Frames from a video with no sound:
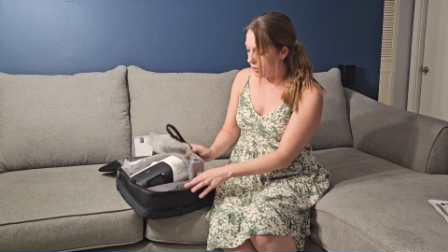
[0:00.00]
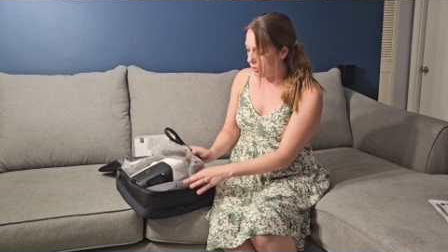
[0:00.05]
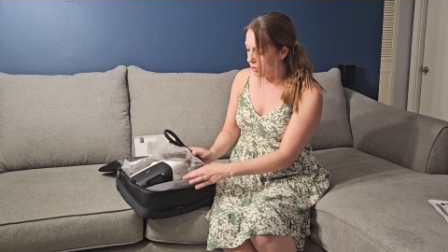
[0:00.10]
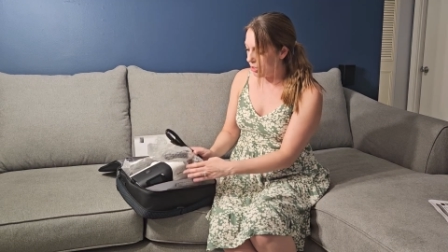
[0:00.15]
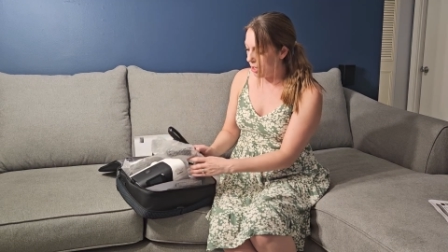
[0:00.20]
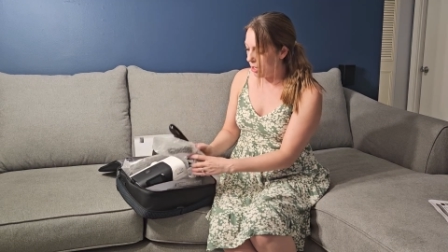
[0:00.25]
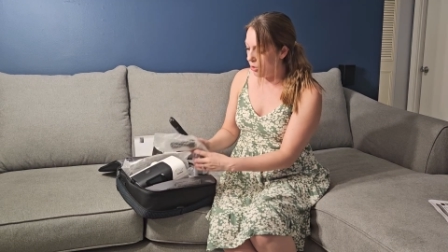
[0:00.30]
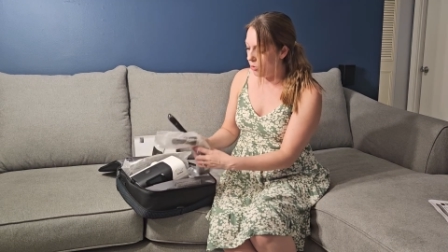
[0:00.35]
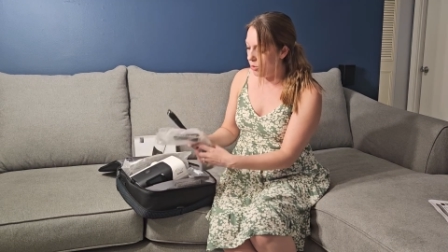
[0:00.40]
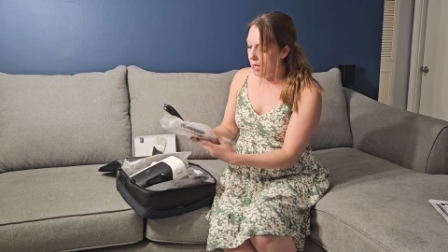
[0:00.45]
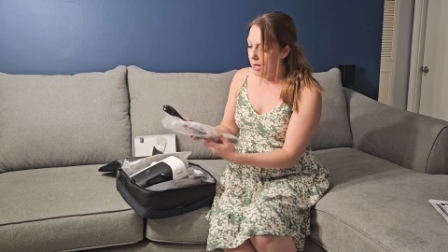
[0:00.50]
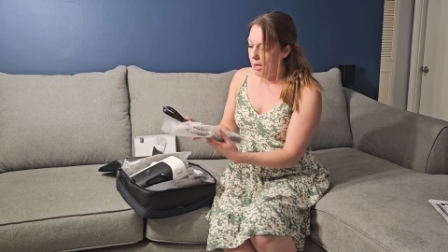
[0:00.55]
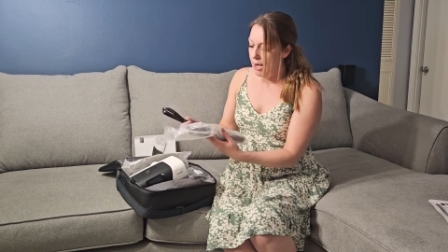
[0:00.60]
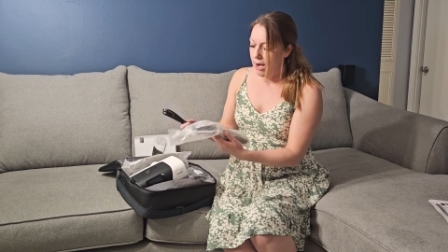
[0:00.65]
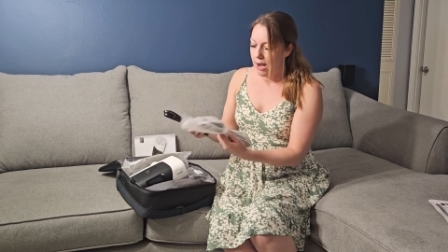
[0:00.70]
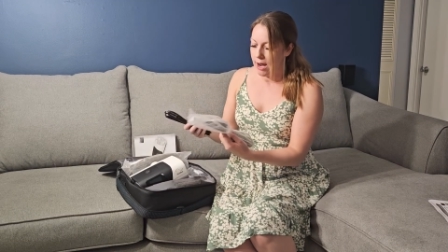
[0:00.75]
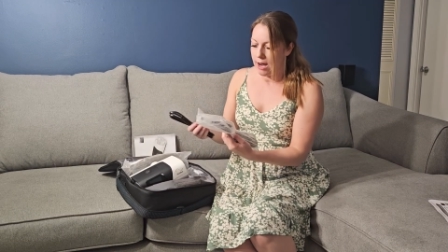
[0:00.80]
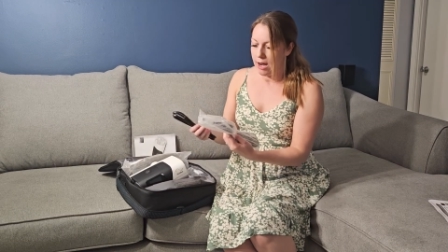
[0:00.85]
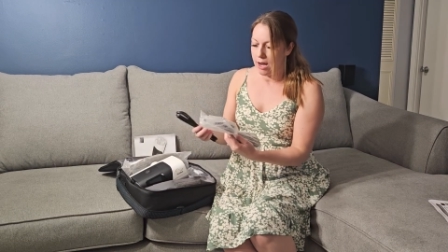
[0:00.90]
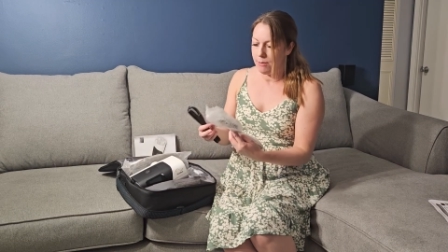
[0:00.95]
So
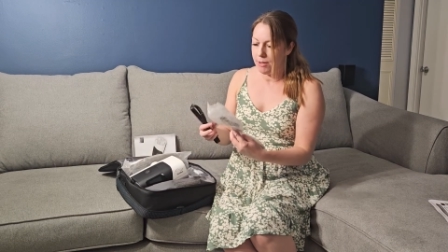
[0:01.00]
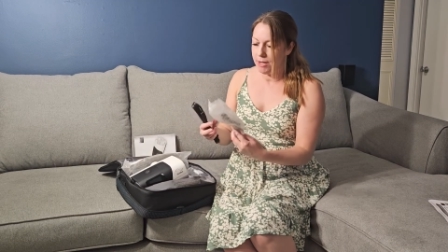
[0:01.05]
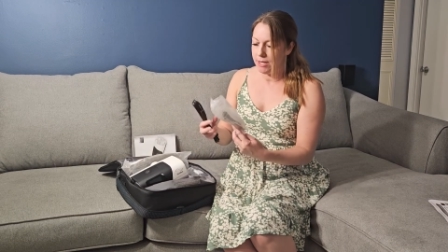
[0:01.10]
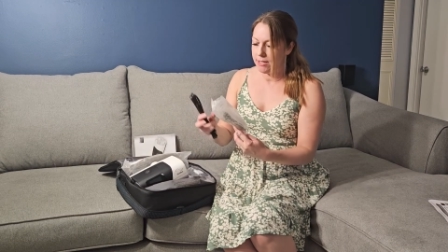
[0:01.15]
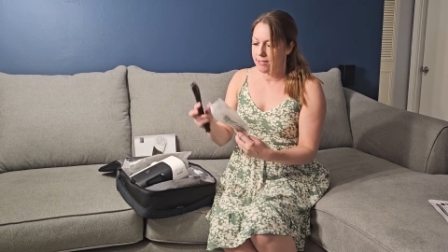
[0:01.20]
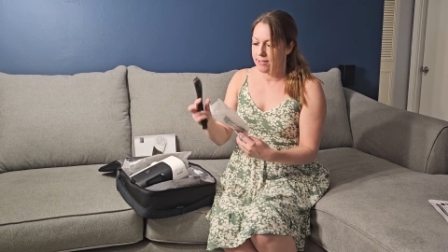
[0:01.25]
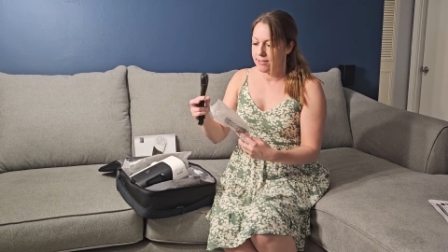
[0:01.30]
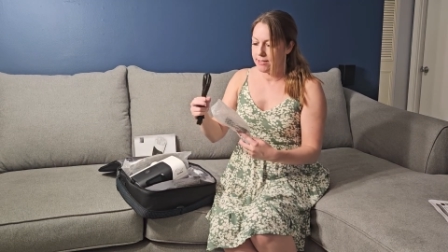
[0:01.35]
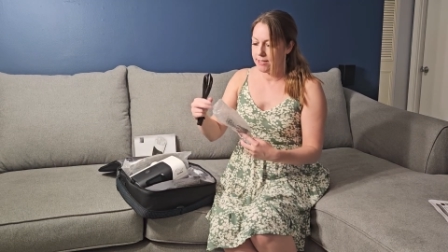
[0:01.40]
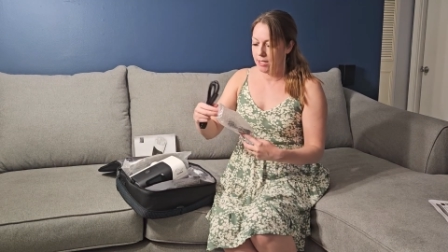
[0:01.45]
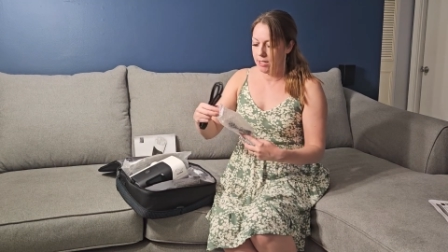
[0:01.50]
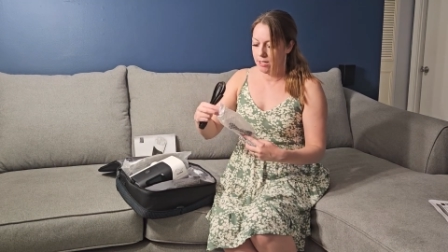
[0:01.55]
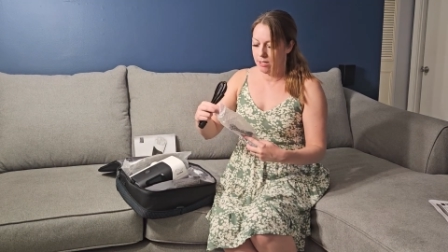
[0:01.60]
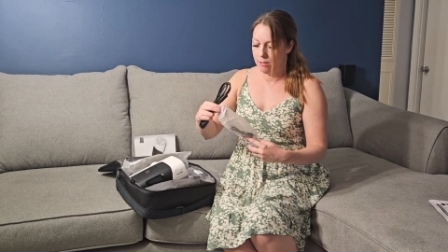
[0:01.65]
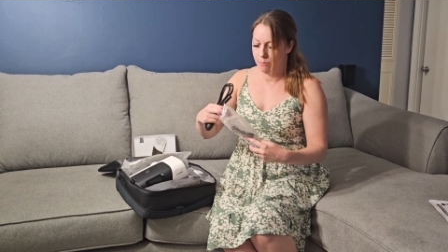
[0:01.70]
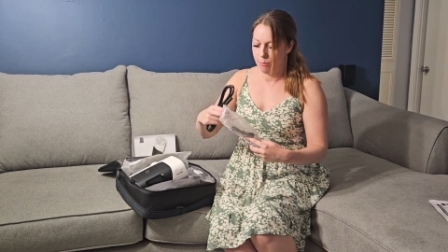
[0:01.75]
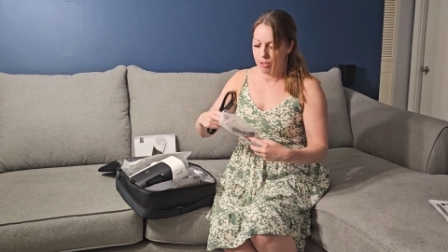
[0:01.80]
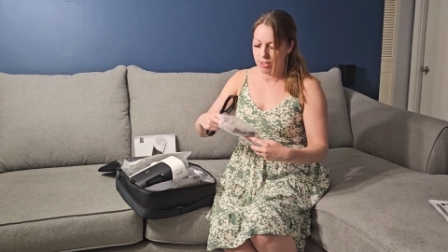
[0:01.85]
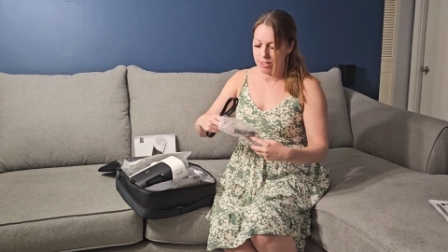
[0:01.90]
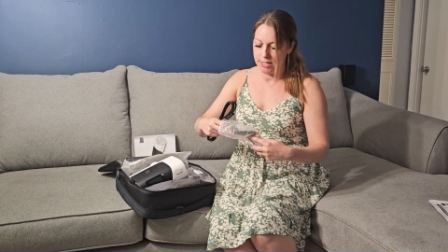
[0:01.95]
it is
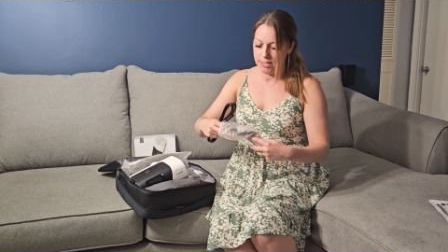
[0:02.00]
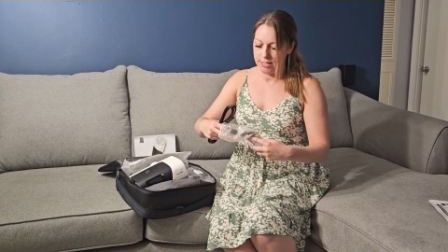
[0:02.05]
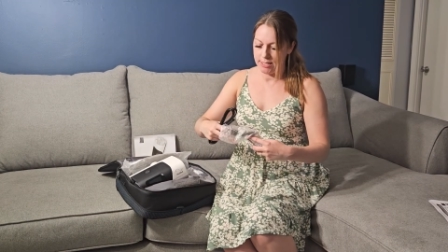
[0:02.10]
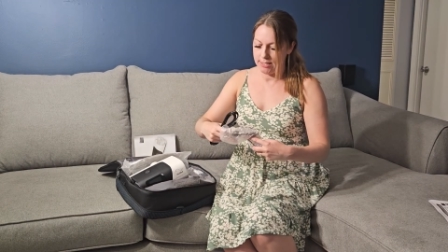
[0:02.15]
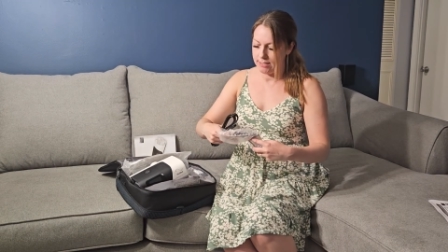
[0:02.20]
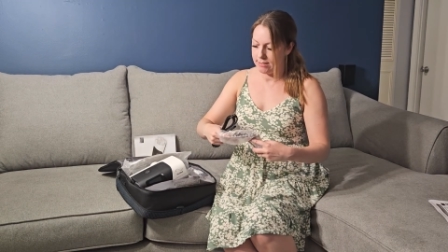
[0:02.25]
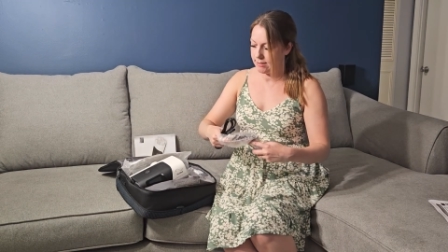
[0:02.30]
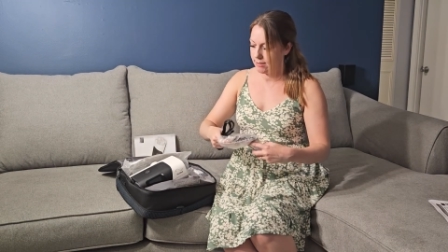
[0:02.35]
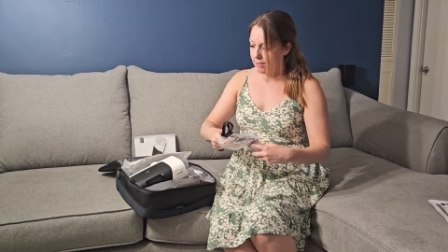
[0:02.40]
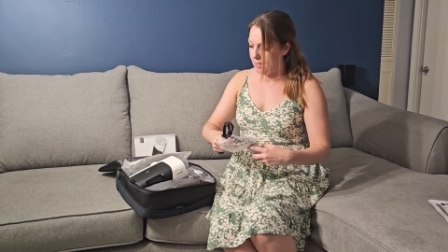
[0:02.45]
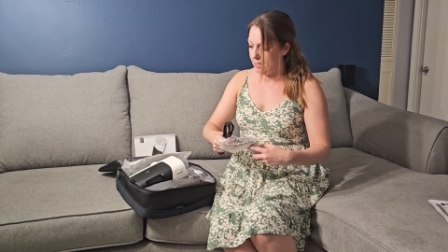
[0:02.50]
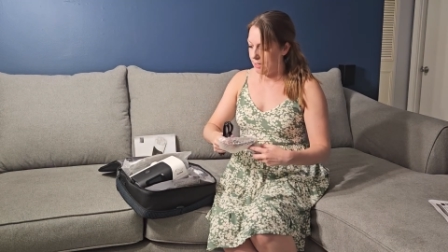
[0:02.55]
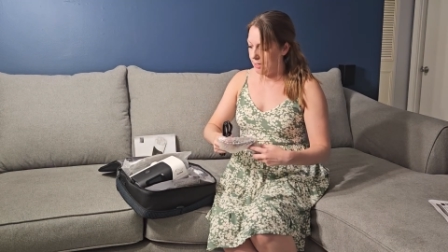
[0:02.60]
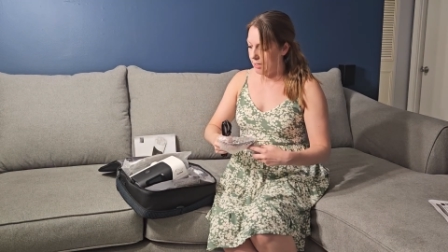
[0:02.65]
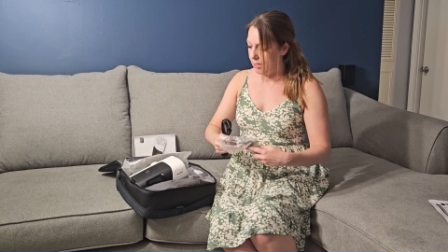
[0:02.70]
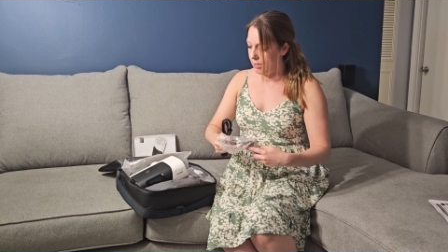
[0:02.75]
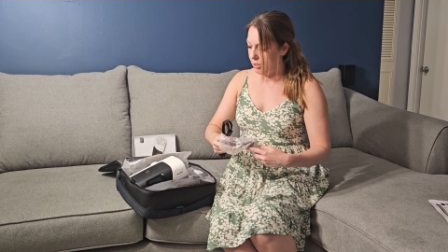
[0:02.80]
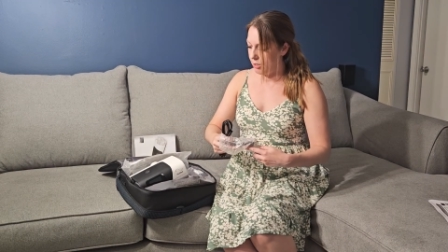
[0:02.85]
pretty easy,